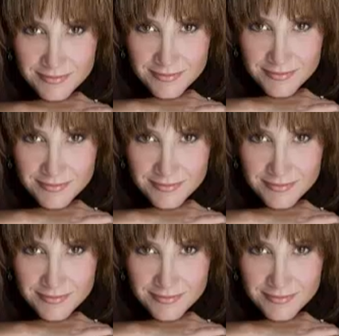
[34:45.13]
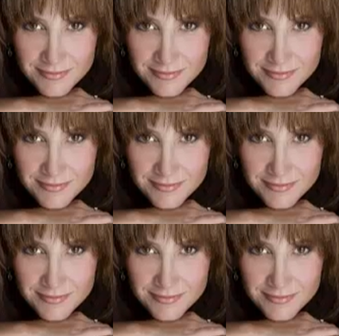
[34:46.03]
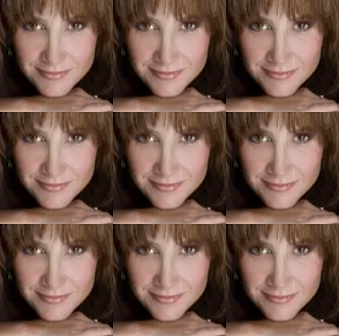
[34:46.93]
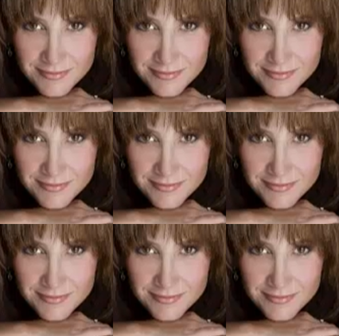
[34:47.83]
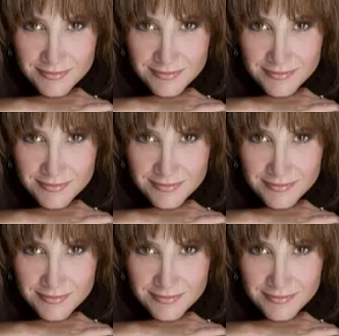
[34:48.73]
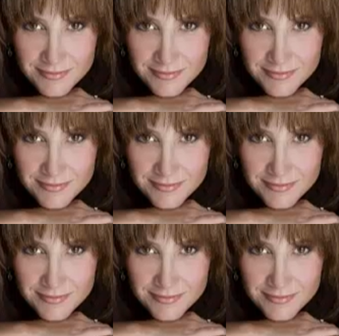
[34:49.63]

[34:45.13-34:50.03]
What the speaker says: The face doesn't move, so there is nothing to read.